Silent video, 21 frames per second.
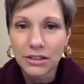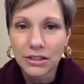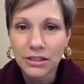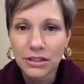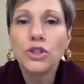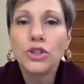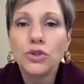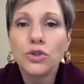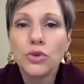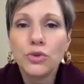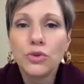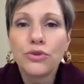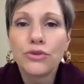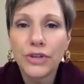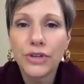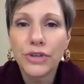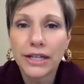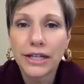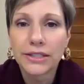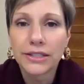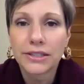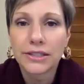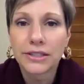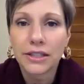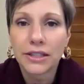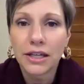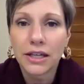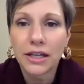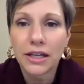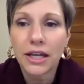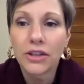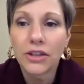fix a
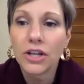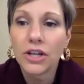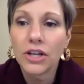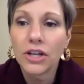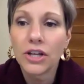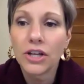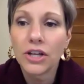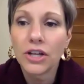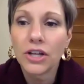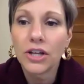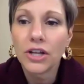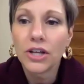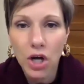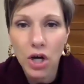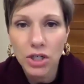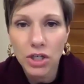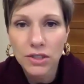launch gone wrong?